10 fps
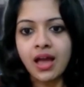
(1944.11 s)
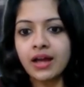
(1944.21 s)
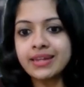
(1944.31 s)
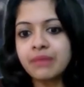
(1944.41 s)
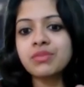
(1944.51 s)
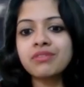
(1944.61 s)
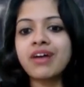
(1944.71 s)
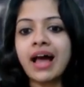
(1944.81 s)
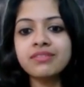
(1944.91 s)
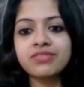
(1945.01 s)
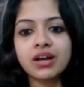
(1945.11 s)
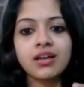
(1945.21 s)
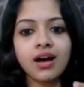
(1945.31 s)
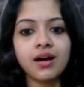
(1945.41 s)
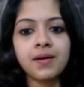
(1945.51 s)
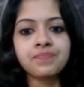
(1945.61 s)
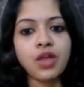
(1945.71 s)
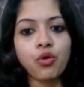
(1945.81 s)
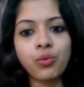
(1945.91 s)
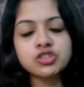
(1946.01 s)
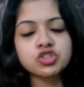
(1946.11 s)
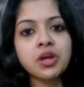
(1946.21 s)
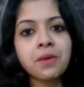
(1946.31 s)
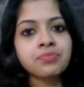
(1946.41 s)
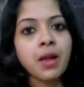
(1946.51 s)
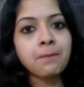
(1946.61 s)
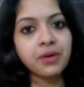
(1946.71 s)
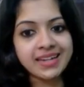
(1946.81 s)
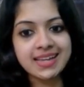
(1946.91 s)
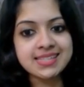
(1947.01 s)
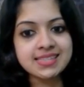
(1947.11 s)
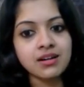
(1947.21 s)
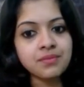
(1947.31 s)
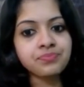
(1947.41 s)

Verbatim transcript: Name the valve which protects the,